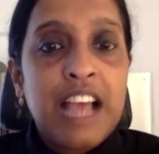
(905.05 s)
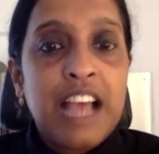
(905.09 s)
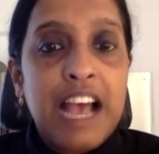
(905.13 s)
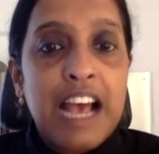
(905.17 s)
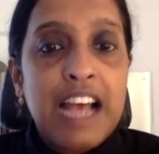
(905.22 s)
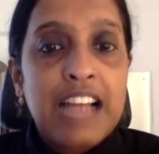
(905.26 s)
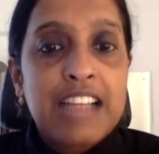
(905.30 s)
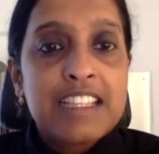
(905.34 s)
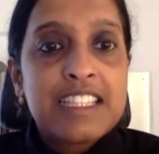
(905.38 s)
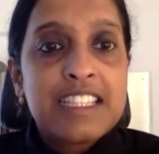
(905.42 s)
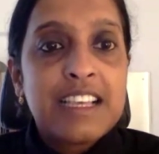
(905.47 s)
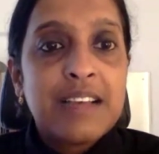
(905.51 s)

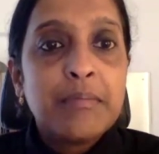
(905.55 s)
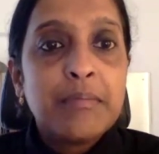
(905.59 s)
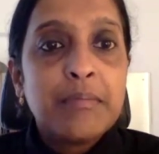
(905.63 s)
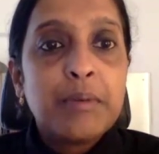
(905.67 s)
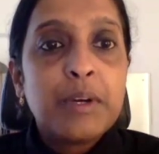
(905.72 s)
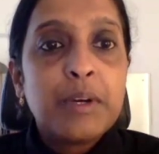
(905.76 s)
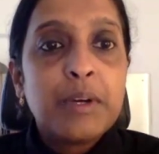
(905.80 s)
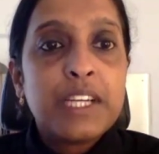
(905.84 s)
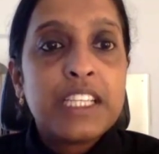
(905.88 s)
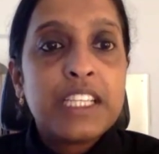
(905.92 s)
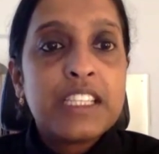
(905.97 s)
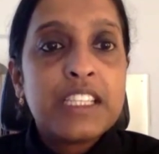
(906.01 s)
At some
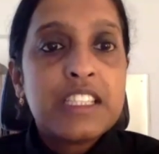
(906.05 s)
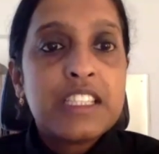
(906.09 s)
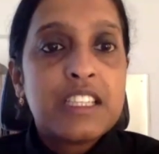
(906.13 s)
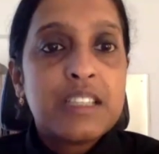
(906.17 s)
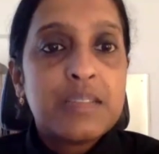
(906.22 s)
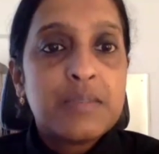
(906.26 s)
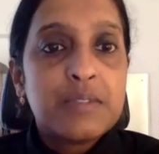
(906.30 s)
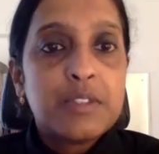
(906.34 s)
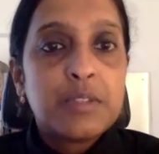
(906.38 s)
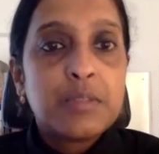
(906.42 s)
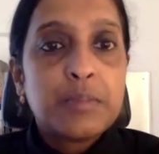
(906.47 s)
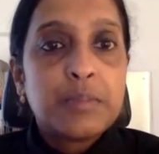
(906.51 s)
point,
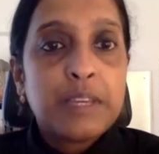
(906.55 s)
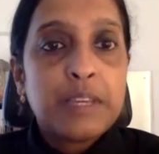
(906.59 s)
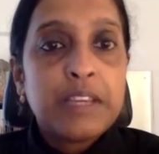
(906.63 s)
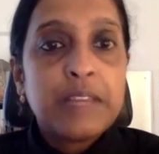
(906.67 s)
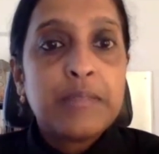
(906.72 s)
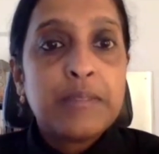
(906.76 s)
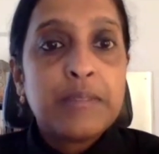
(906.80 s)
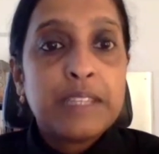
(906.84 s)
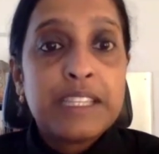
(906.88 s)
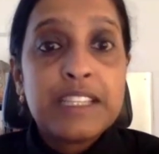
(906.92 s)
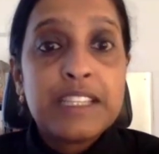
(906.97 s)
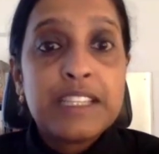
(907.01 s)
Lim Tze Peng
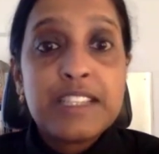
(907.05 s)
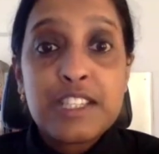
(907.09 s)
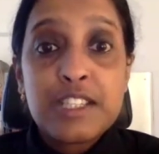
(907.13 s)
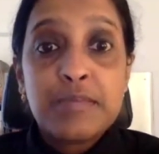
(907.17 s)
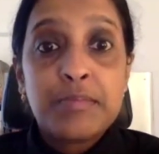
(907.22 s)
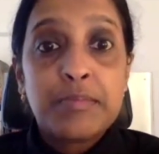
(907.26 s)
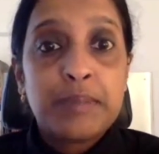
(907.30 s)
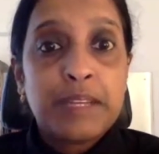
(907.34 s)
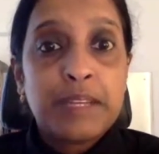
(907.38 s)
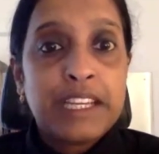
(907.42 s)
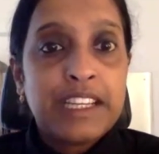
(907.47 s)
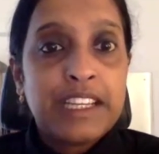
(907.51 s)
begins to
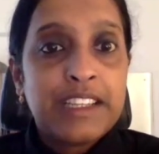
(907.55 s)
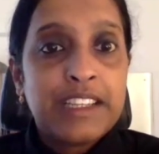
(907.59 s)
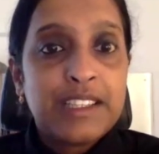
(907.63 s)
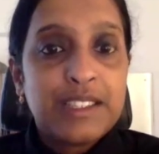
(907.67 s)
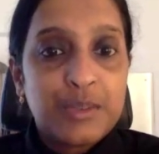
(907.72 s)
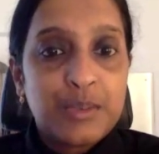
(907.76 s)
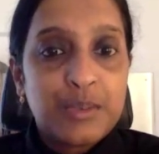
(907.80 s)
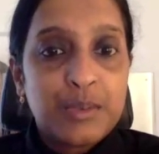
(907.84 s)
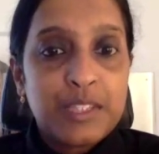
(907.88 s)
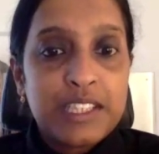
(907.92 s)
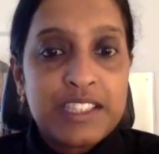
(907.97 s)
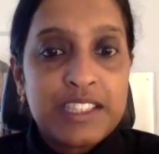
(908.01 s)
paint
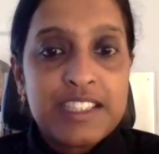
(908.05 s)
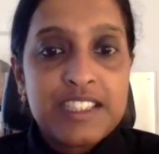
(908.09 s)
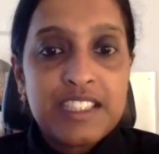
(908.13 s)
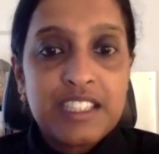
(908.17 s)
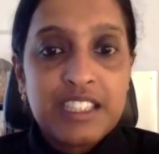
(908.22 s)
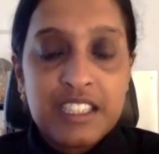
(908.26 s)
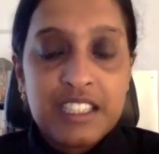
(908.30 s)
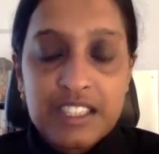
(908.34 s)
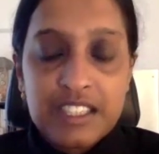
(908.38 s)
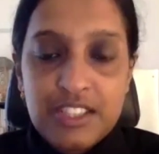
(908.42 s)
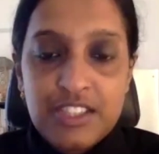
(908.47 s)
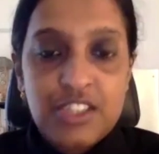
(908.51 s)
with this
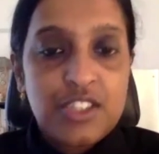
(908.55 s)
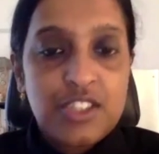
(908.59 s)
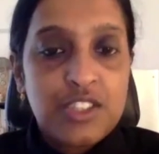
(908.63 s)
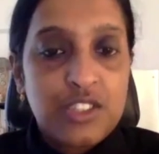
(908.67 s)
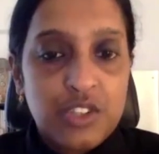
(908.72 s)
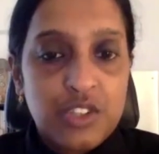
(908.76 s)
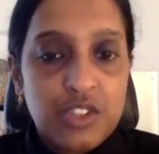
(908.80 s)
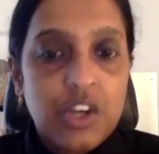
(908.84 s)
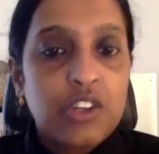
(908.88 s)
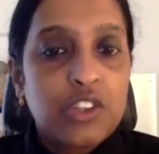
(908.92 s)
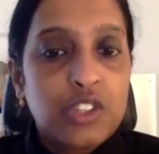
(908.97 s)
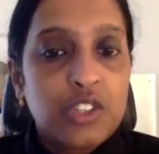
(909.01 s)
urge to
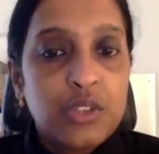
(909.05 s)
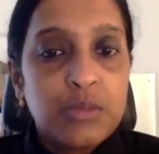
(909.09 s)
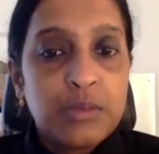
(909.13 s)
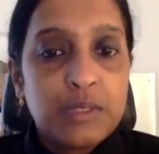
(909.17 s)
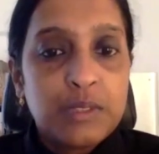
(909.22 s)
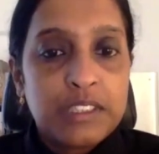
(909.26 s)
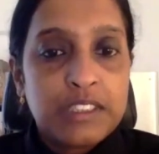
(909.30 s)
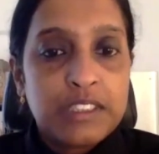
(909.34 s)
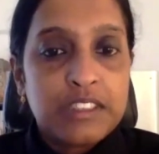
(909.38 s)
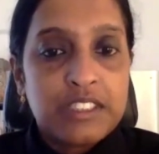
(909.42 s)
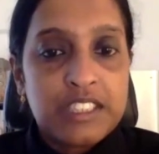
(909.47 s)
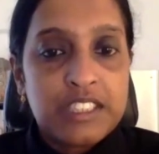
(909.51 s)

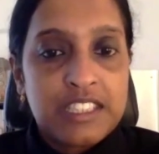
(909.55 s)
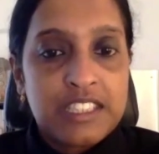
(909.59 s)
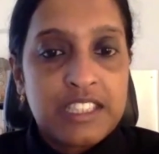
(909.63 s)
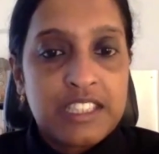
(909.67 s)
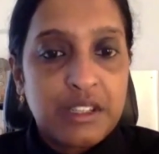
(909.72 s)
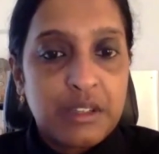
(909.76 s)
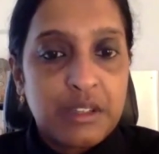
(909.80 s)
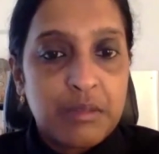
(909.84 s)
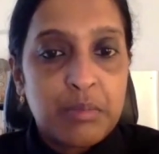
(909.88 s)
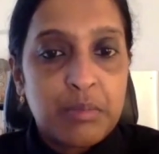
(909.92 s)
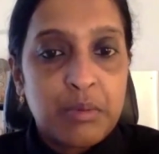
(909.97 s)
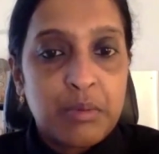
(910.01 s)
document a
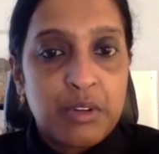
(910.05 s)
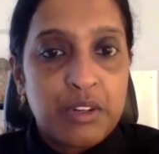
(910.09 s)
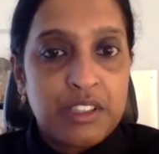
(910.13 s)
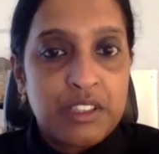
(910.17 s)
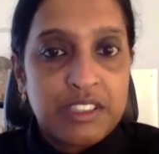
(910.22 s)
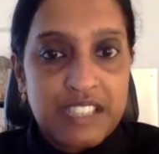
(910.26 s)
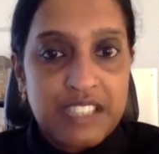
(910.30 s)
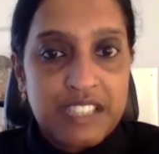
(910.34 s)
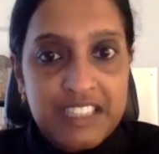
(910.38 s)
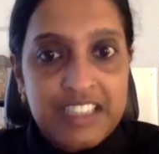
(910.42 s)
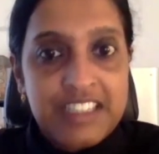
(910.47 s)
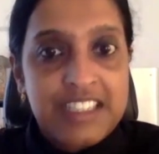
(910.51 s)
Singapore
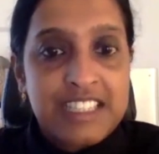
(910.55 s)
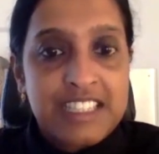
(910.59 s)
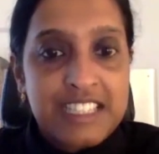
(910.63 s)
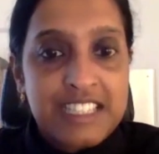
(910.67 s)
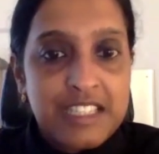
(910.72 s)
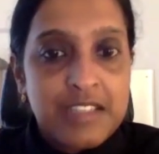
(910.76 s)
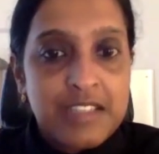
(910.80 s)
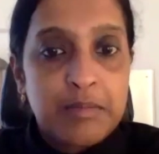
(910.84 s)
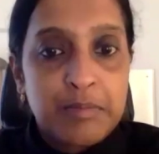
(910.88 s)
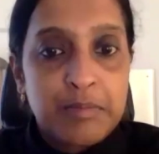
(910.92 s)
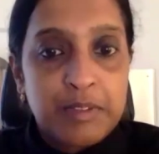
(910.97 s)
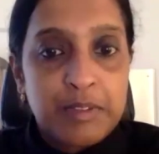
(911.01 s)
that's
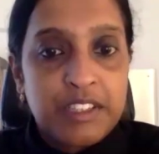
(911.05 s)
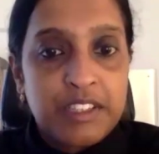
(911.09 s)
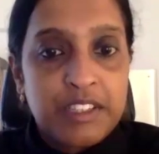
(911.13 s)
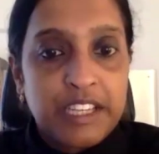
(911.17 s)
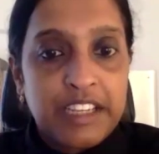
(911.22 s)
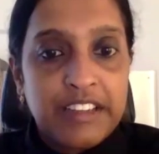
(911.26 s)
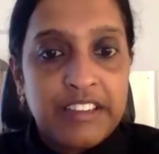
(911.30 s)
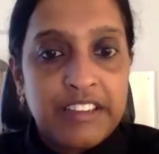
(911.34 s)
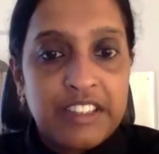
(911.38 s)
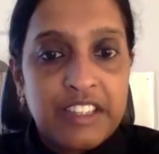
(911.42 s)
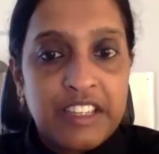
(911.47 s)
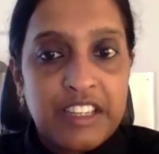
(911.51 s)

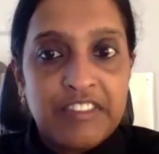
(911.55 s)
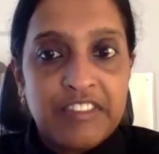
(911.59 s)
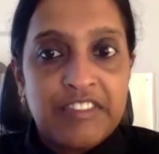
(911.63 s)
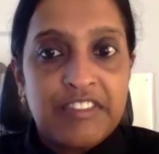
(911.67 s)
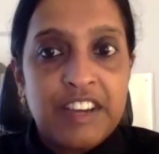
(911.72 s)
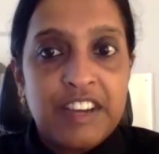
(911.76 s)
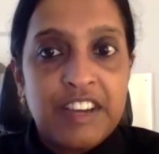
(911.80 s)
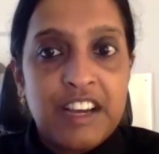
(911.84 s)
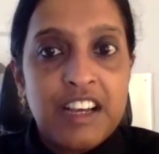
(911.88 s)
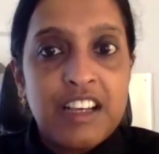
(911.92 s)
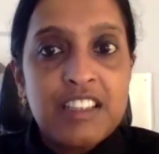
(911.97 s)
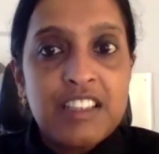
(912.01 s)
disappearing really
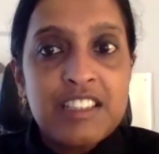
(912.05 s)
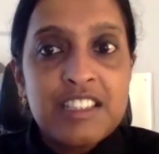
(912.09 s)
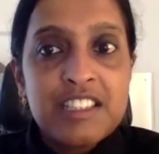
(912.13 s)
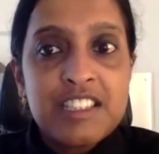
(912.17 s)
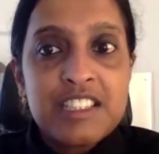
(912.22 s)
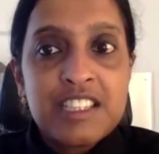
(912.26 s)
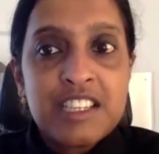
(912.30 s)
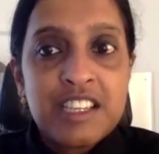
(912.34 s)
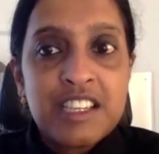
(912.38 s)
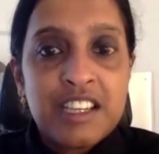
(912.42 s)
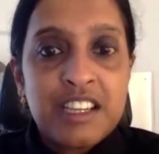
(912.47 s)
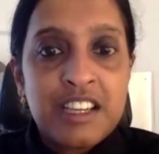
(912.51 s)
fast.